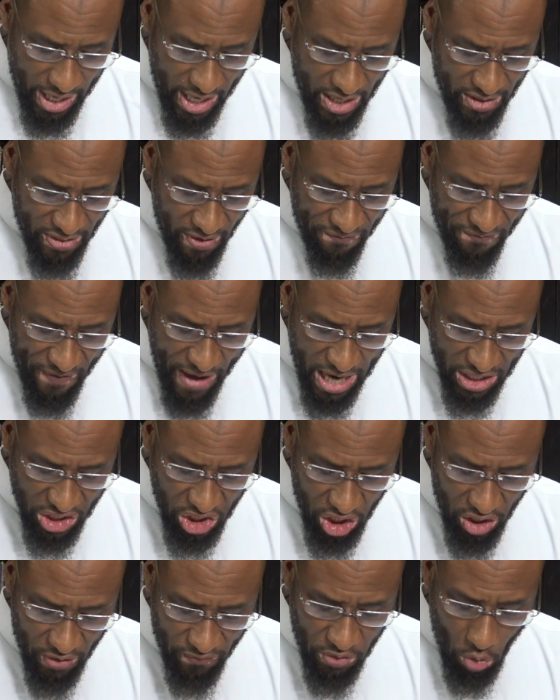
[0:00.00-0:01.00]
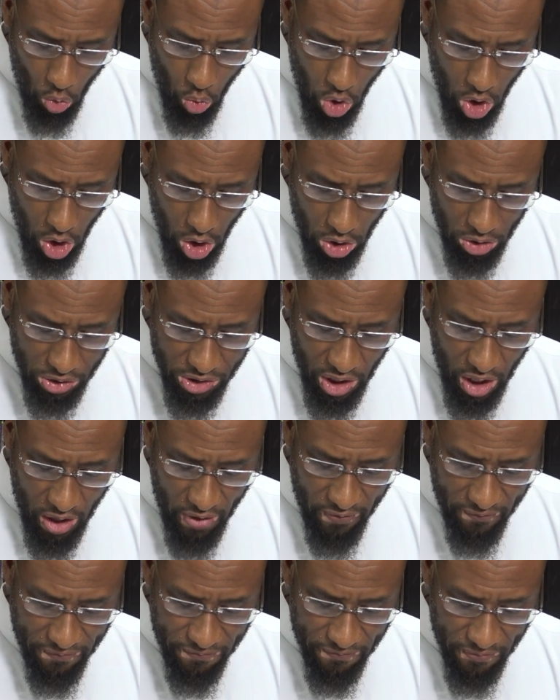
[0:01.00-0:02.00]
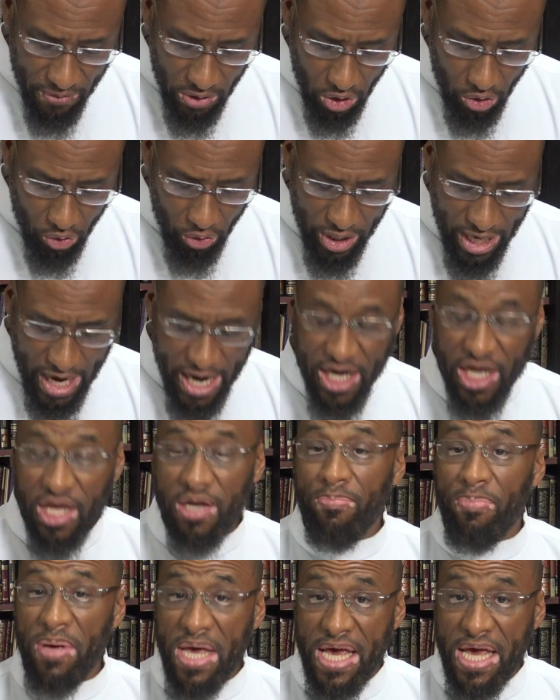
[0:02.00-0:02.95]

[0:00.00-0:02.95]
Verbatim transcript: in the fashion of the words of created